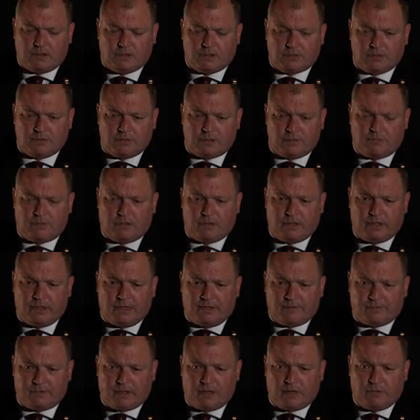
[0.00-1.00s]
So he said, put your
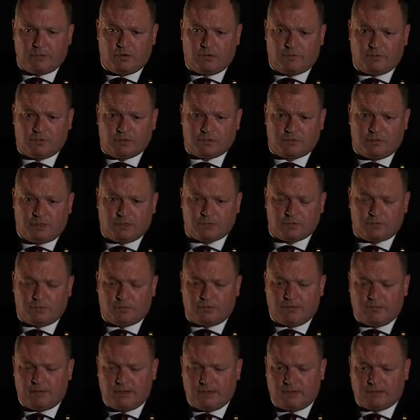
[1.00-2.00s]
left arm over as well. So I
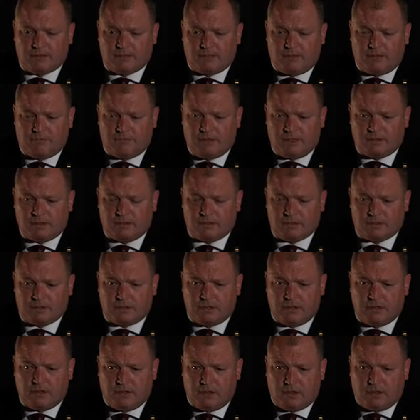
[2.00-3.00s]
put my right arm back onto
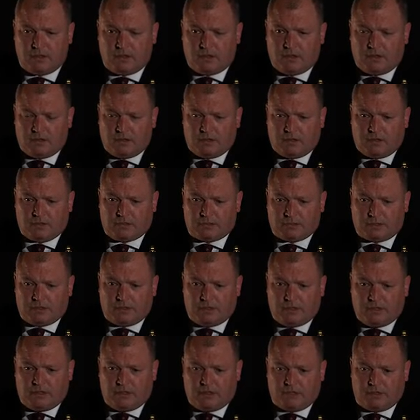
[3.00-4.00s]

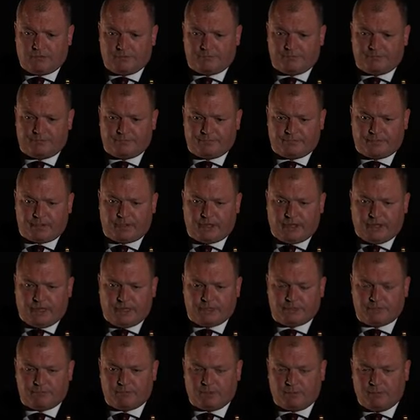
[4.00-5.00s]
the
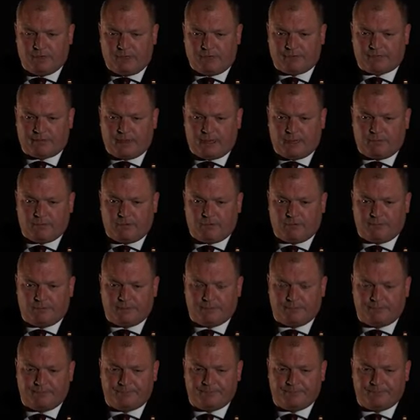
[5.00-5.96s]
cage and put my left arm over.